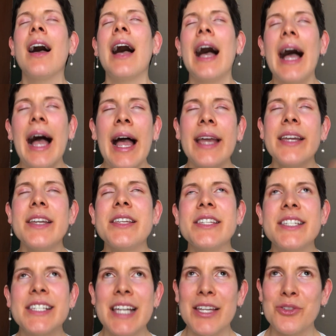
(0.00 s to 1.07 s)
I
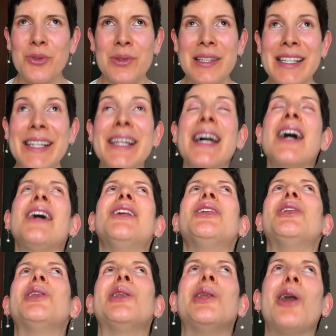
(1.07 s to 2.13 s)
genuinely
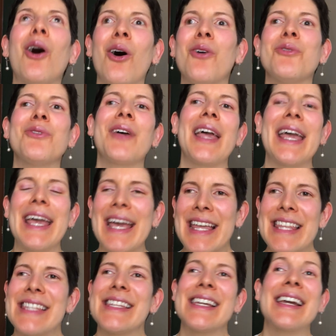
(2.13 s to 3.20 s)
love
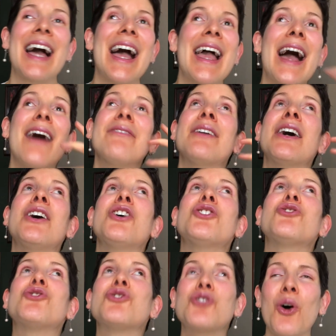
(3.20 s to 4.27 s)
editing. I have
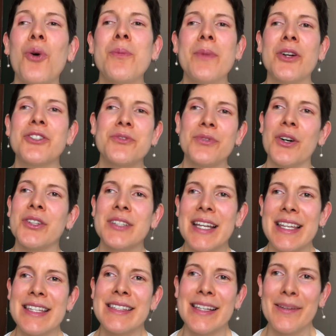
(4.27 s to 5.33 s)
so much fun
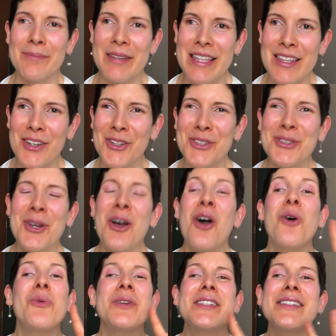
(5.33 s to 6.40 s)
editing videos,
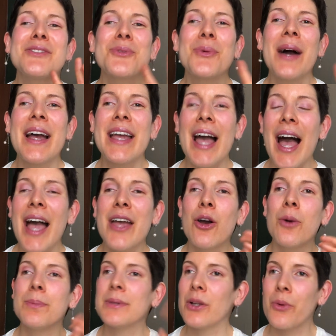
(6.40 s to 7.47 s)
which is why I
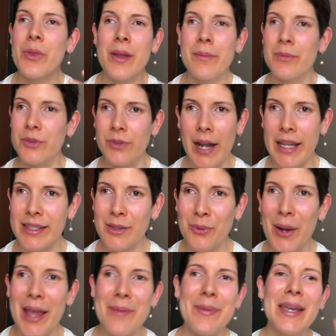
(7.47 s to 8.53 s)
upload them right
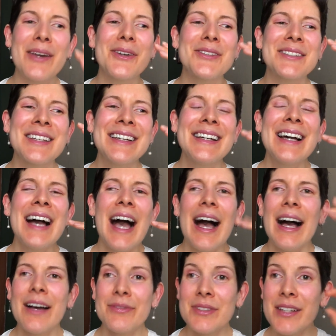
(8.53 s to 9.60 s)
away, because
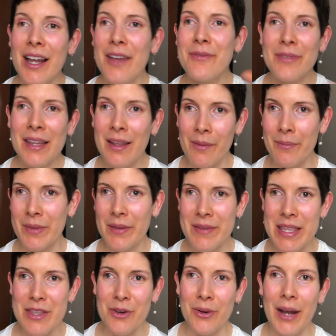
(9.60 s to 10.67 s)
after I film the
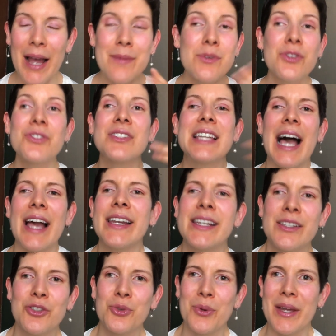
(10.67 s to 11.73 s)
video, I'm just
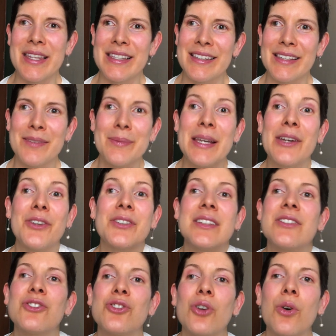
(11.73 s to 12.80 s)
dying to edit it because
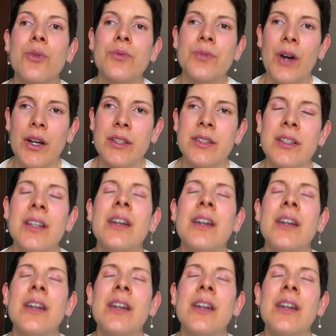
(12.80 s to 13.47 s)
it's so fun.